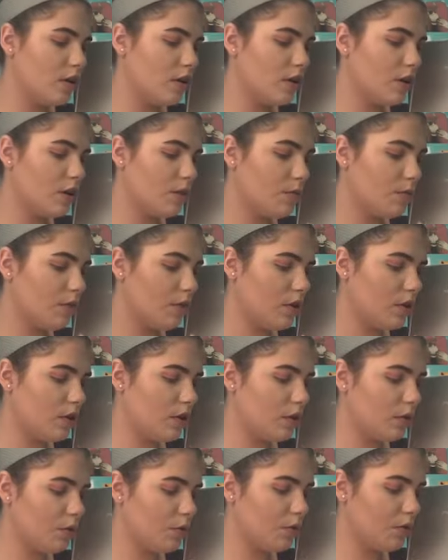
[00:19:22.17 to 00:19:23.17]
them a
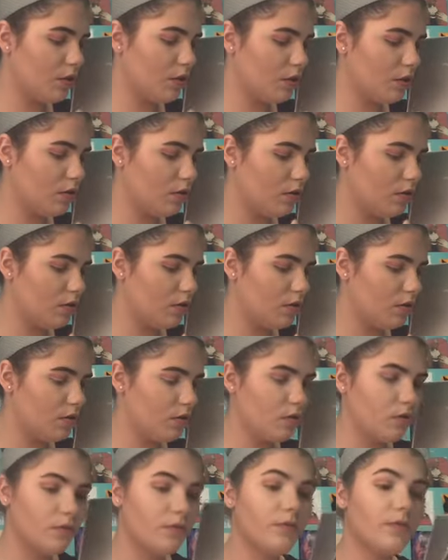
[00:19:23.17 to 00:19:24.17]
little bit
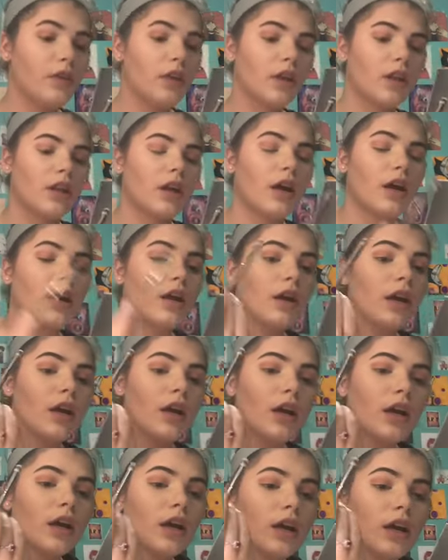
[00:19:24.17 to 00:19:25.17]
like that.
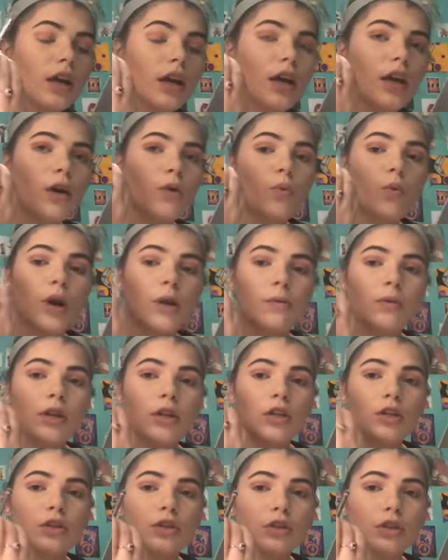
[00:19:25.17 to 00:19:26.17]
And what I'm
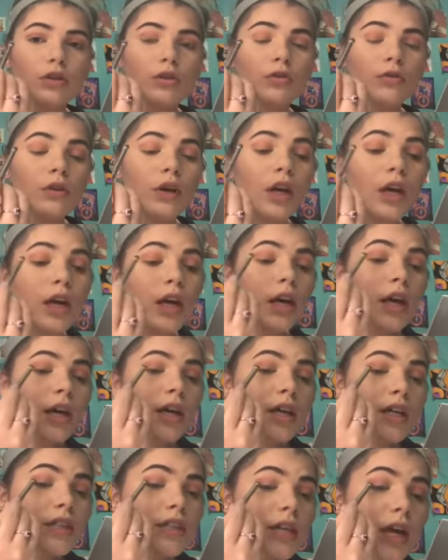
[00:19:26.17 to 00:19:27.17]
going to do
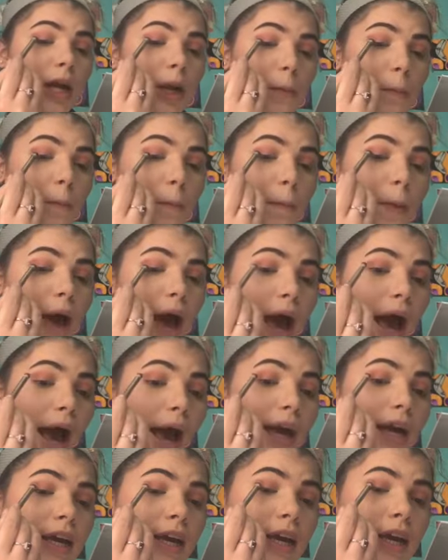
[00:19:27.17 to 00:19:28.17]
is kind of
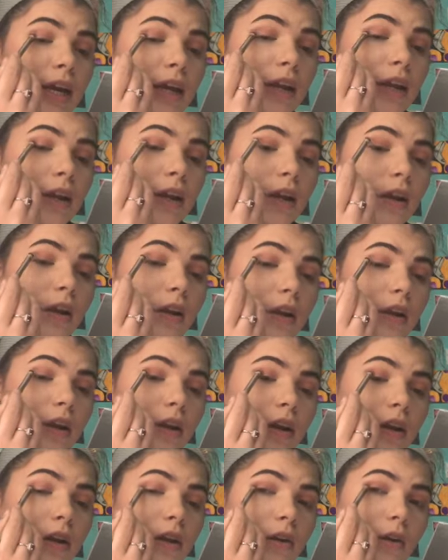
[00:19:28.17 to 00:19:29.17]
pack it
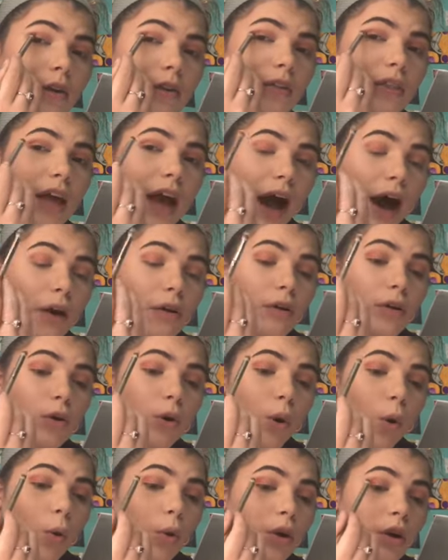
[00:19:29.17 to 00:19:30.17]
on the outer
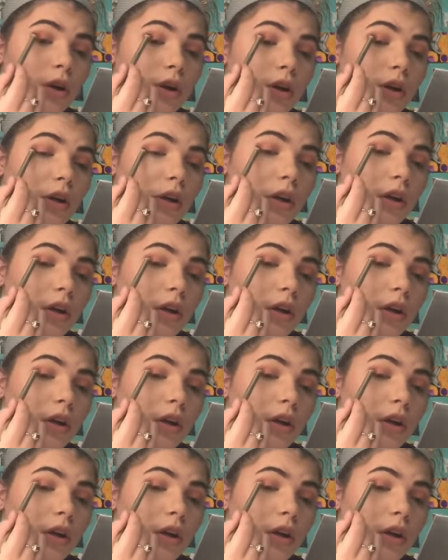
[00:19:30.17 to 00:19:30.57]
corner